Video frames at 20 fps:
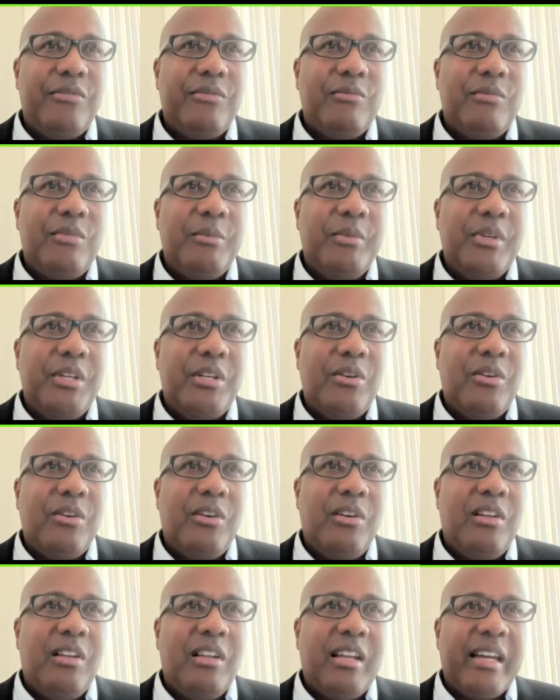what we
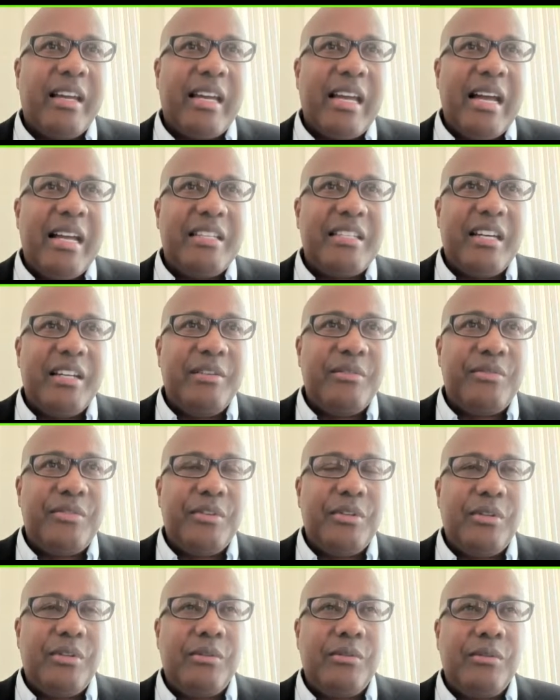call like
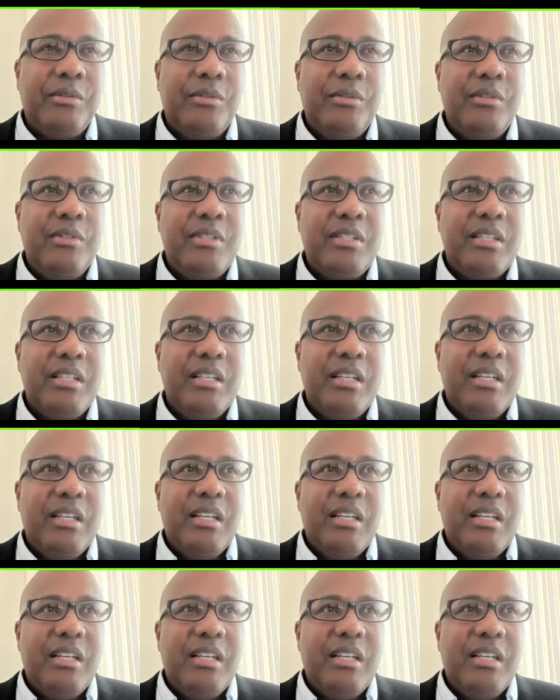anti-deferral rules.